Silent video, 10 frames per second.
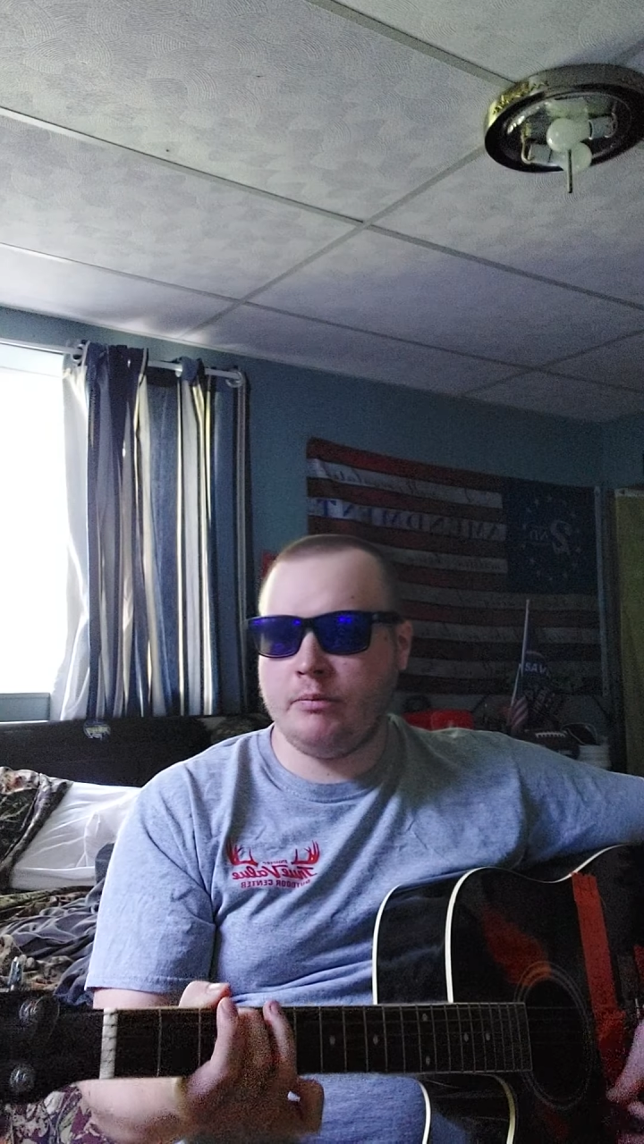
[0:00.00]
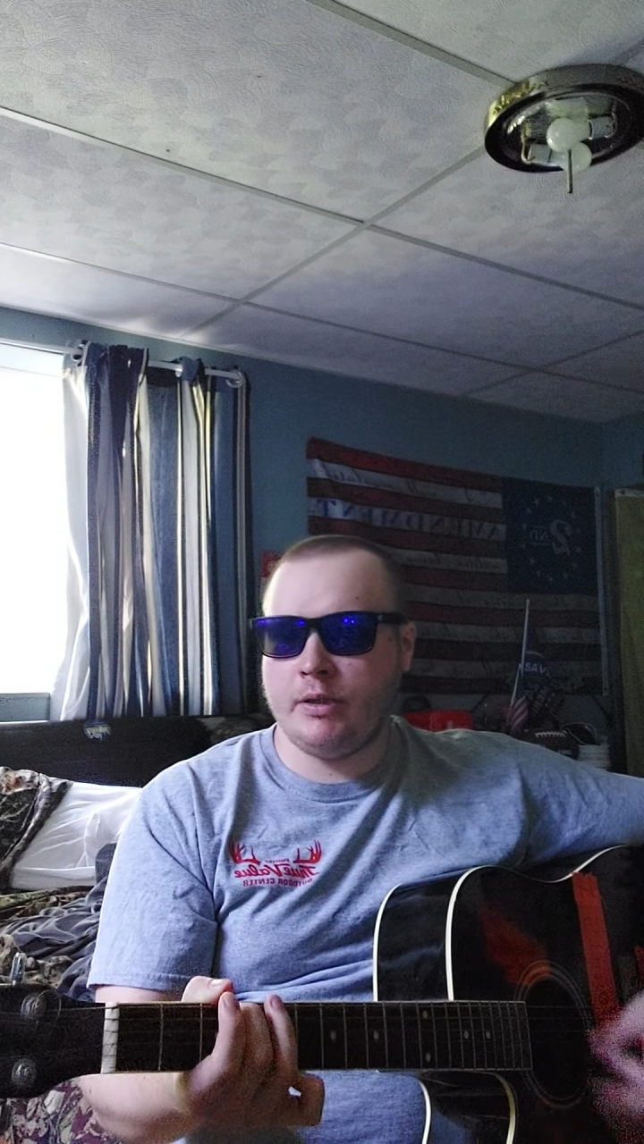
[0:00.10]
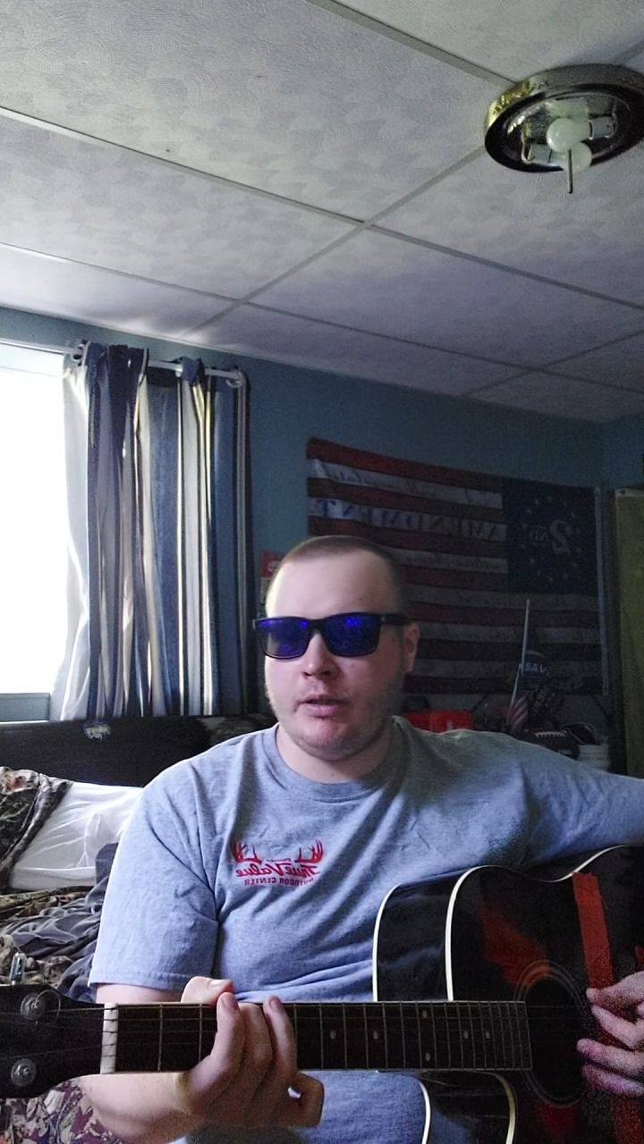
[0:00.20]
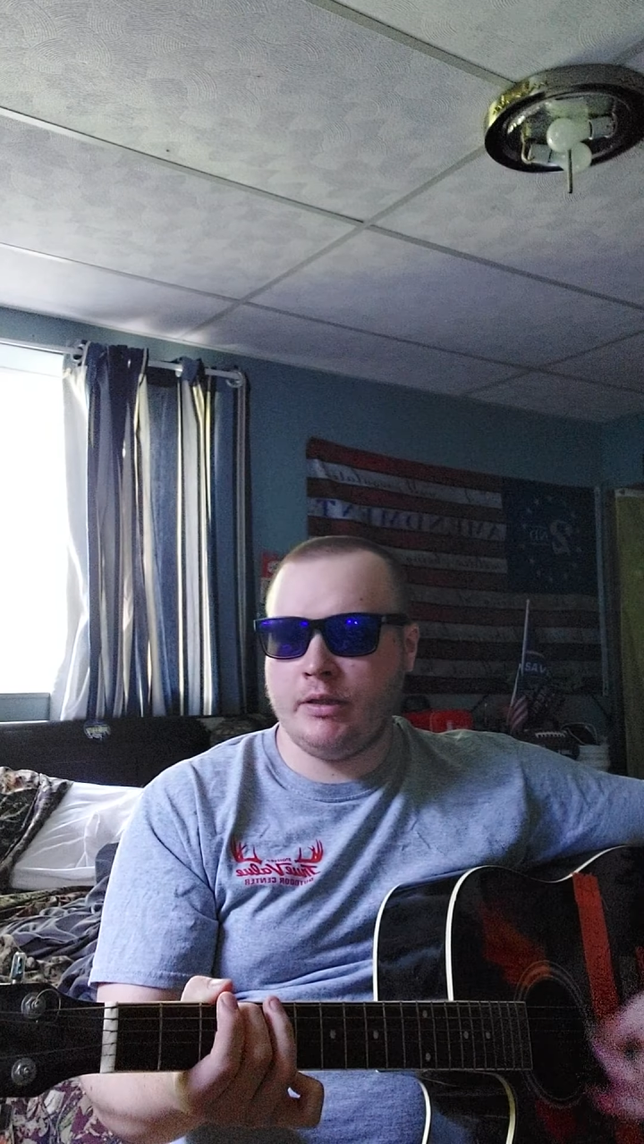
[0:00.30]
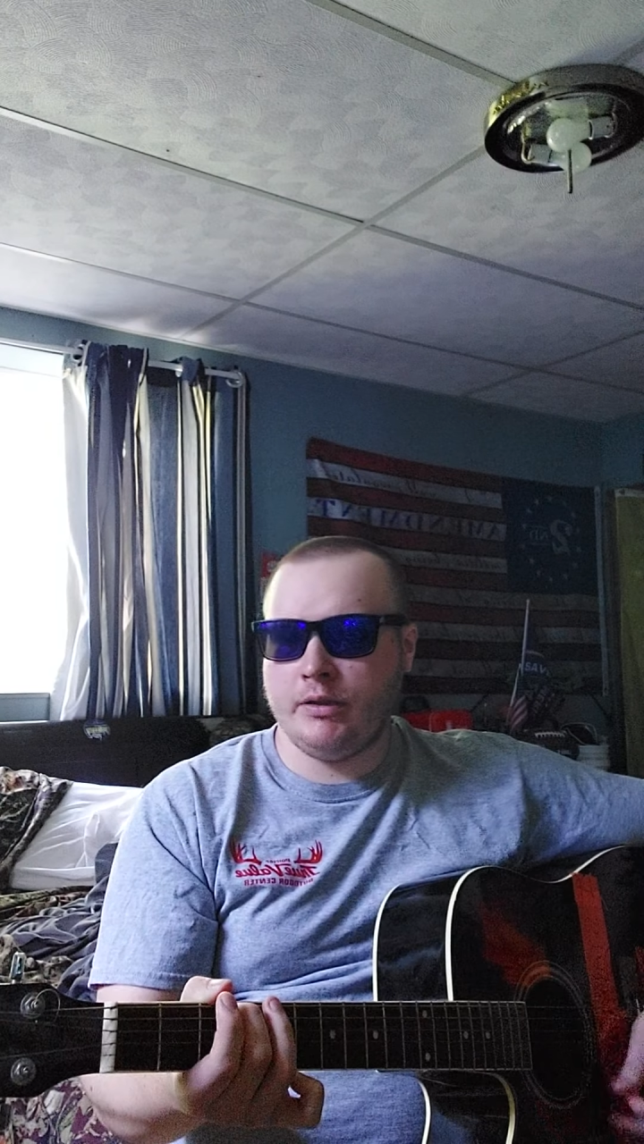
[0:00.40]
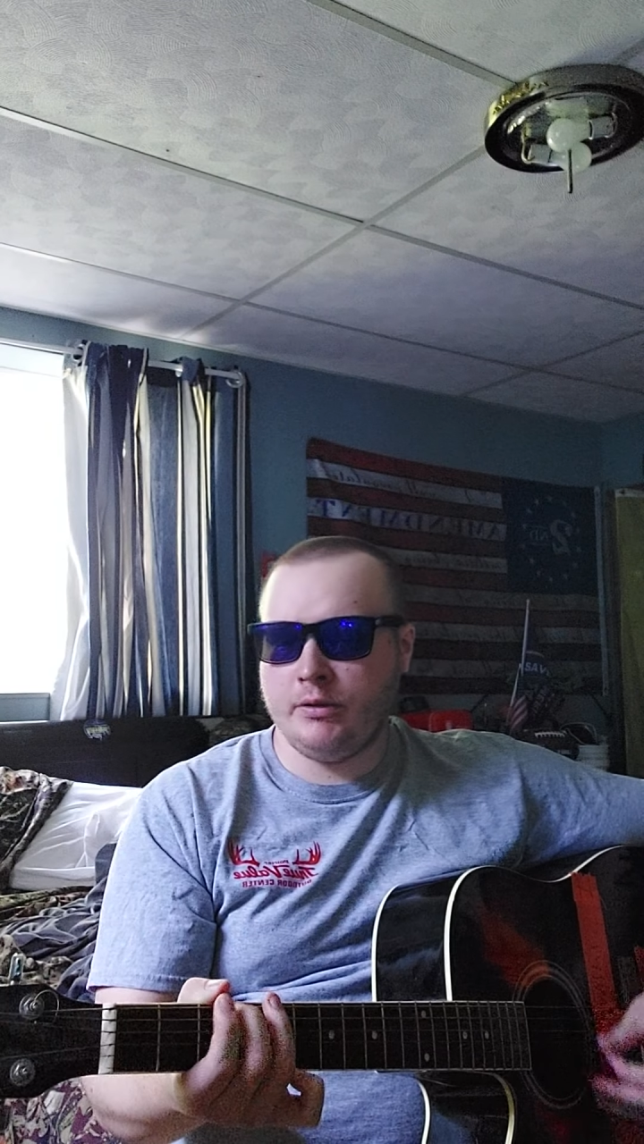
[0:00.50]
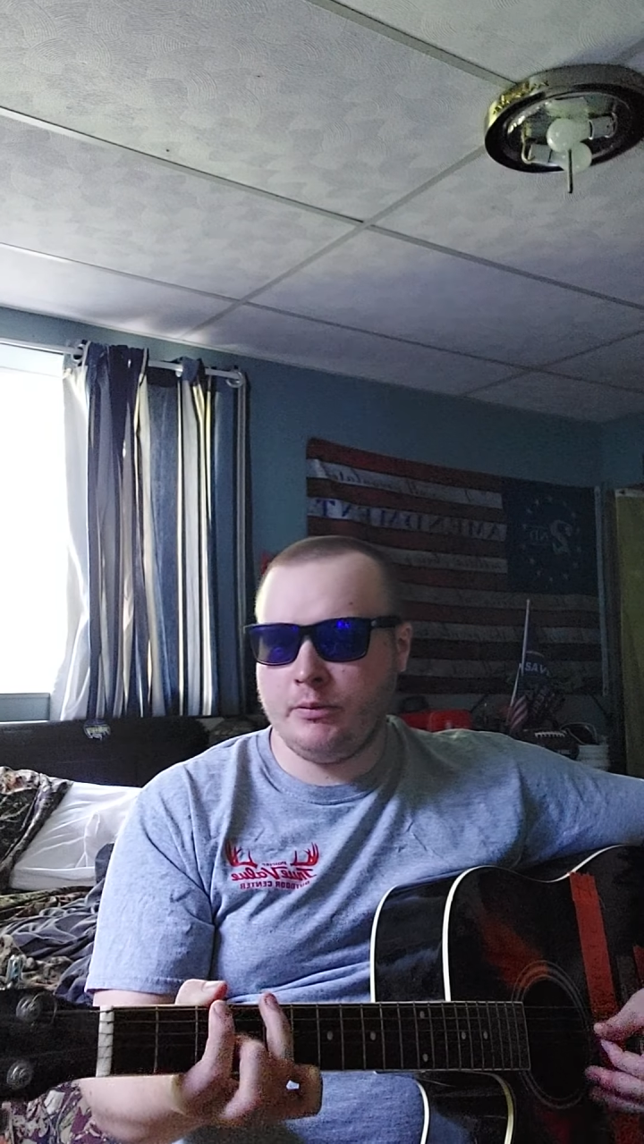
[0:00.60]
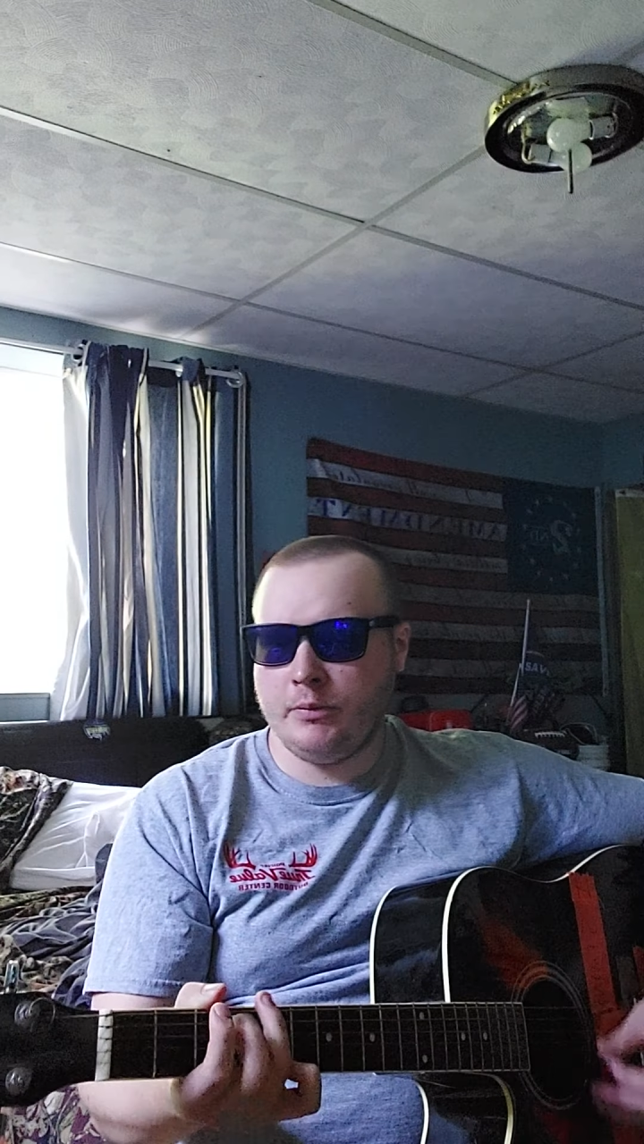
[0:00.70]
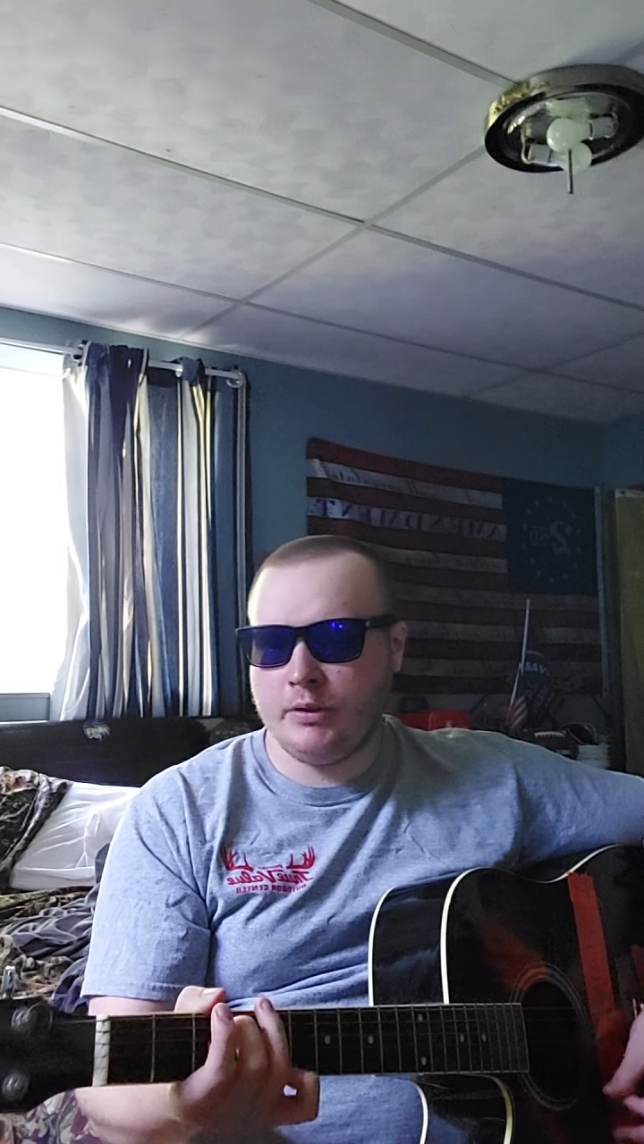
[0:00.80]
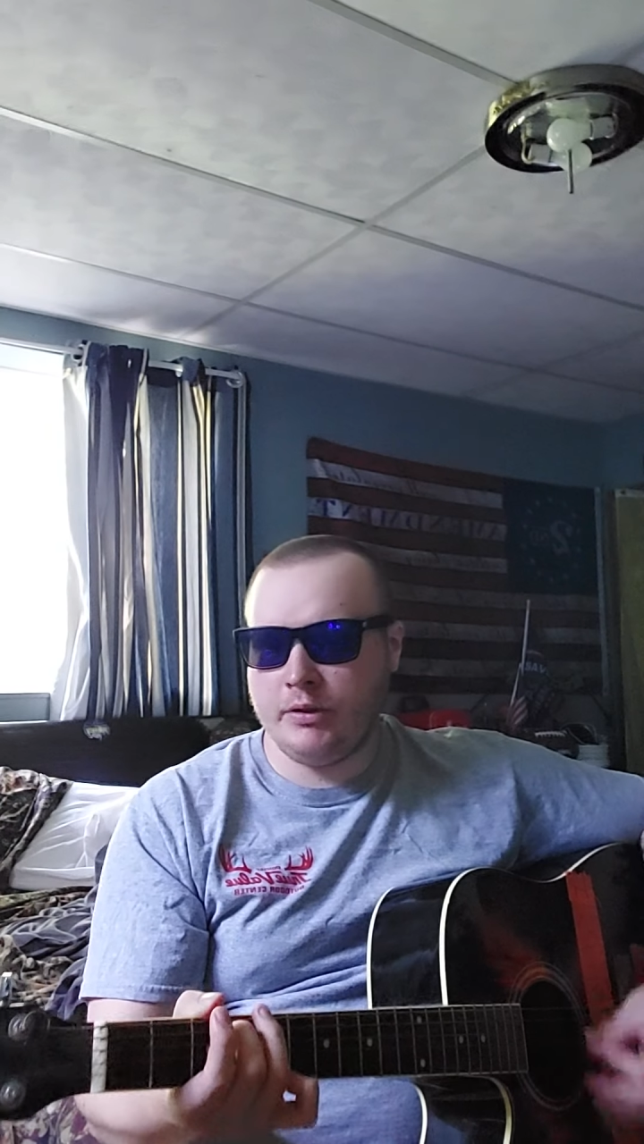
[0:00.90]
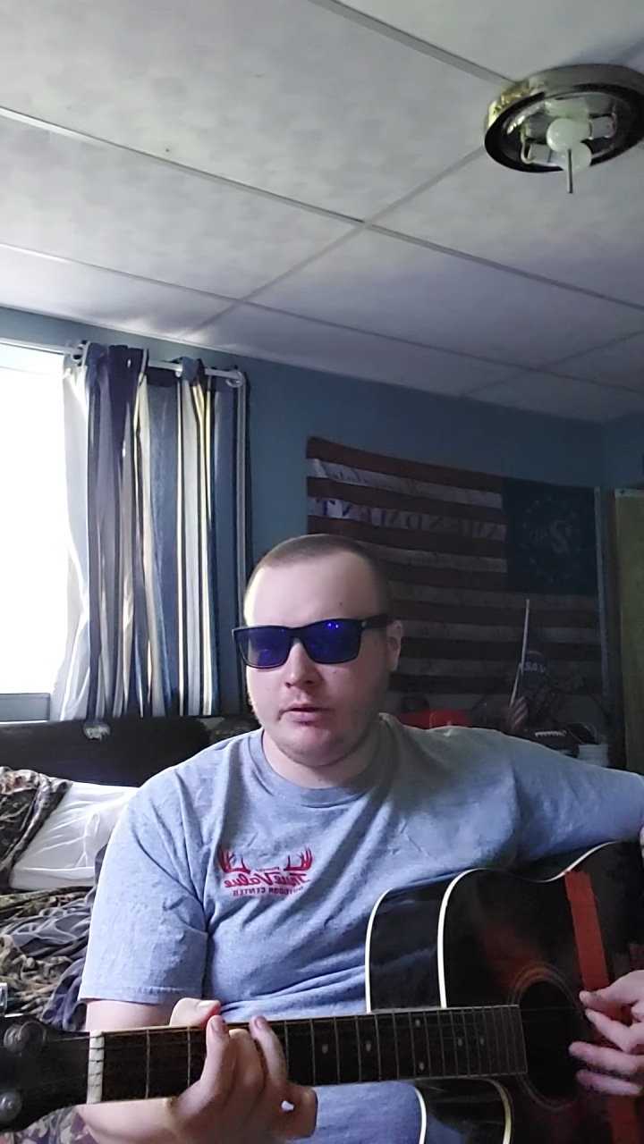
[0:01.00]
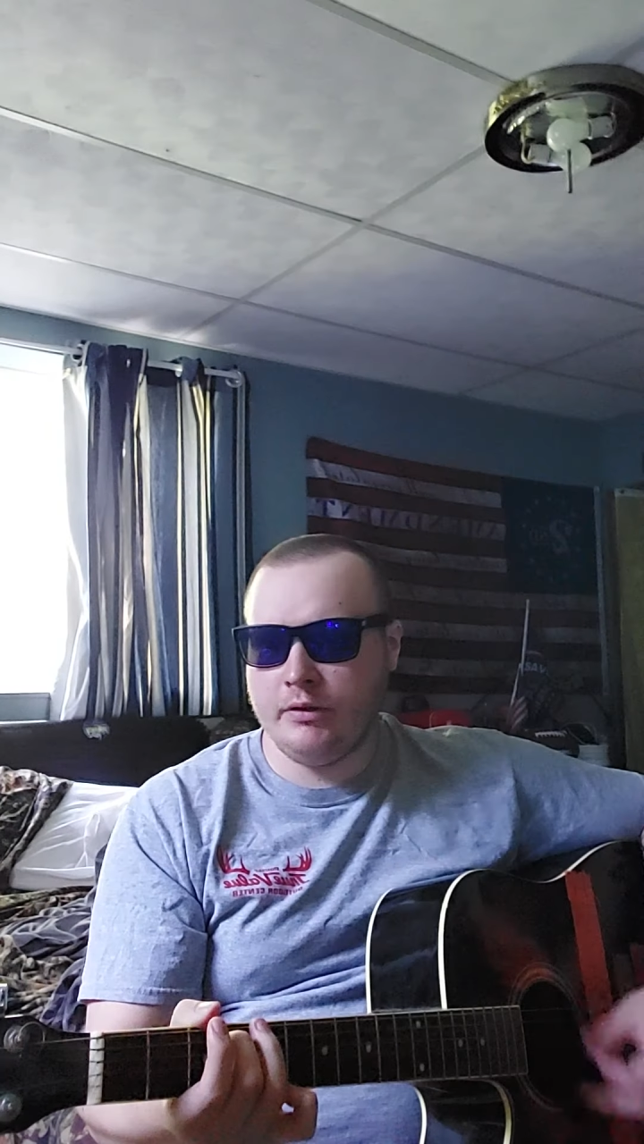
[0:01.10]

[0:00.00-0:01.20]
about Bin